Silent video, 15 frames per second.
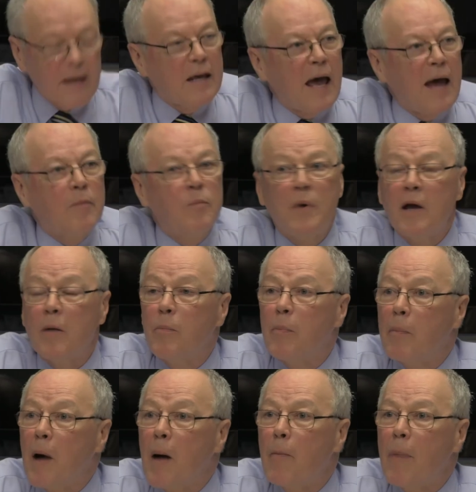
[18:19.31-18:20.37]
can be a
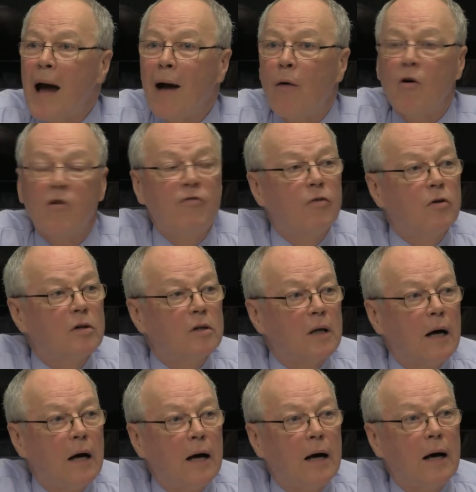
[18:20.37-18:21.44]
powerful
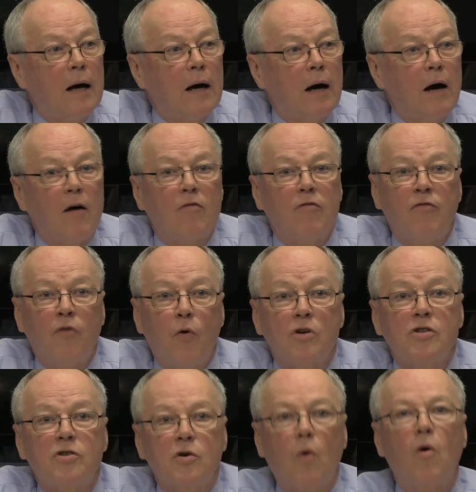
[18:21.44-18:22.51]

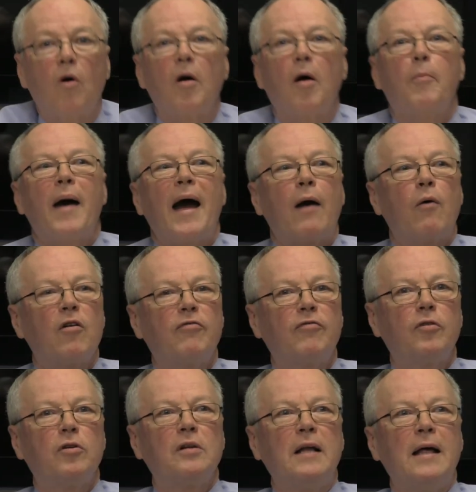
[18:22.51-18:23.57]
force or a
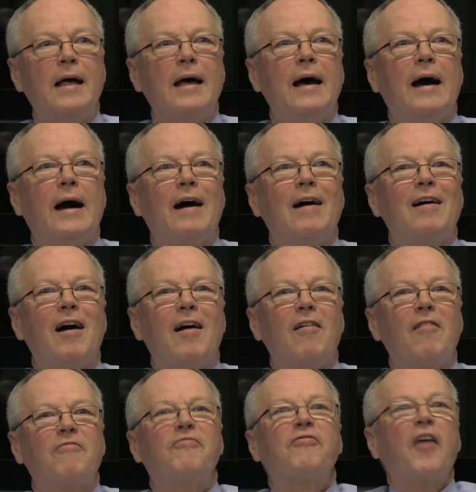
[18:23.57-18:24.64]
powerful
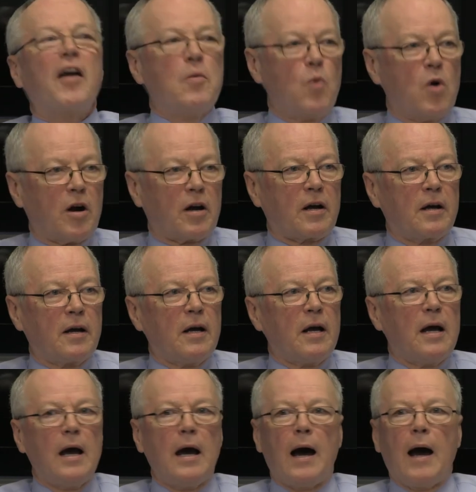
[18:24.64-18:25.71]
framework
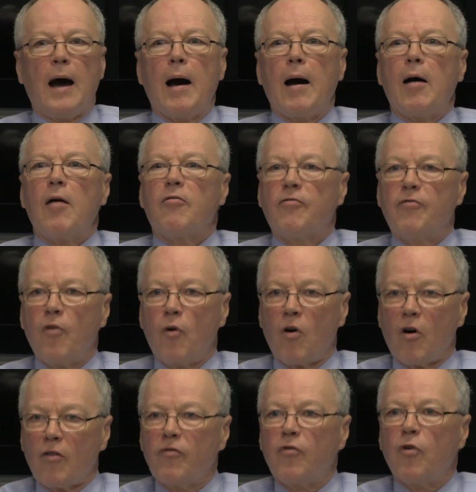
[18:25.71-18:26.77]

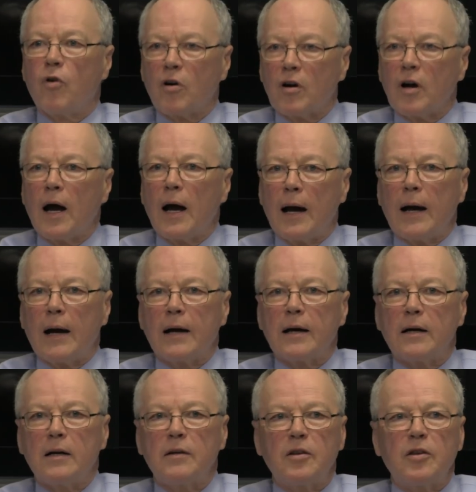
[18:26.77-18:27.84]
for
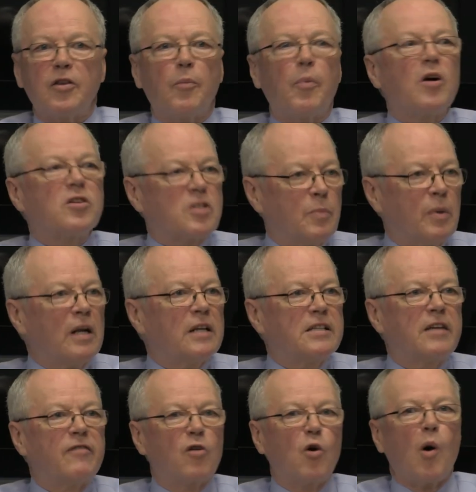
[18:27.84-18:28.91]
the
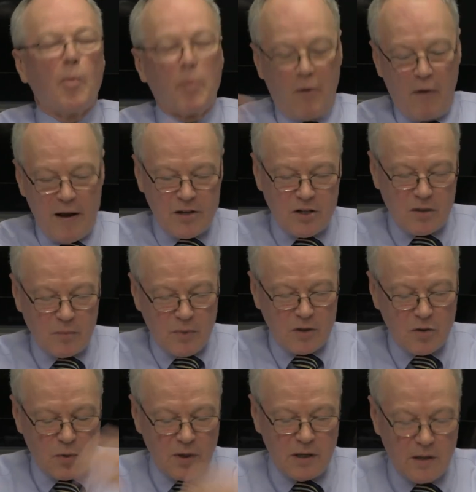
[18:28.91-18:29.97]
possibility of cooperation
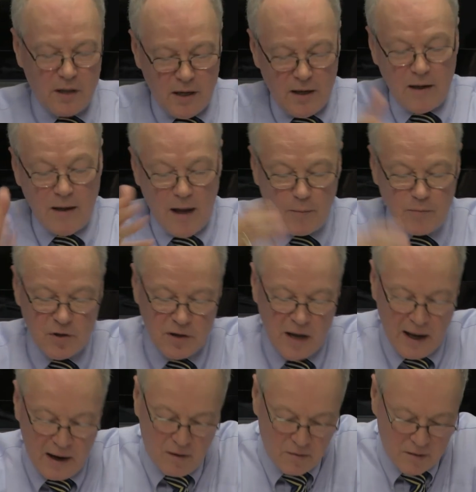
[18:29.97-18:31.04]
between the up to
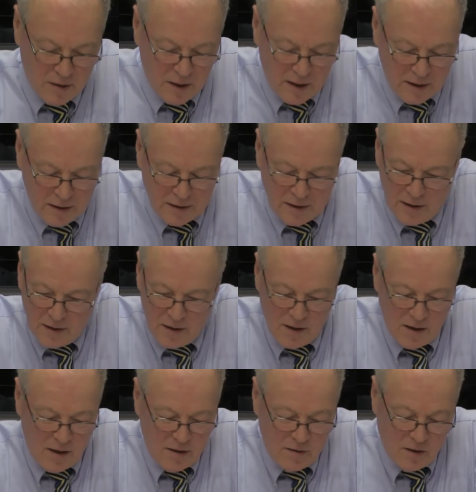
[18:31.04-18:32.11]
now
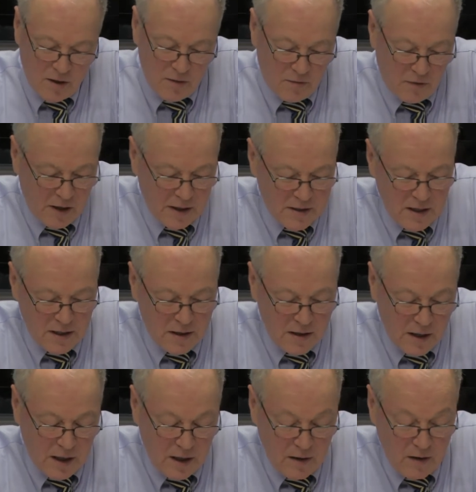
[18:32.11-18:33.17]
conflicting
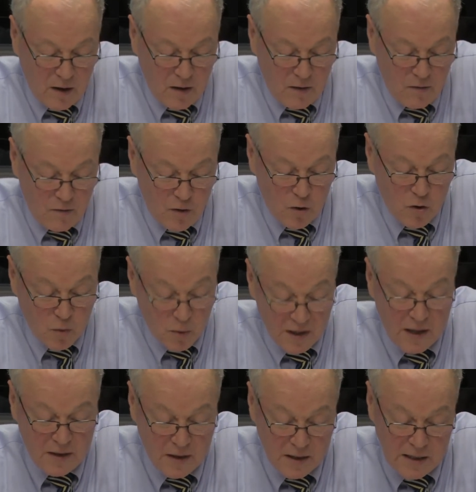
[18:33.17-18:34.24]
views
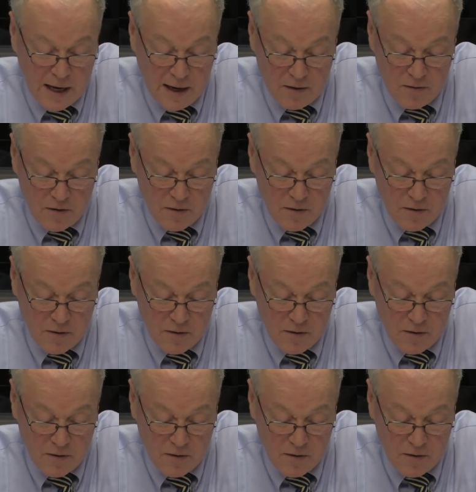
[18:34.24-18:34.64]
within the South.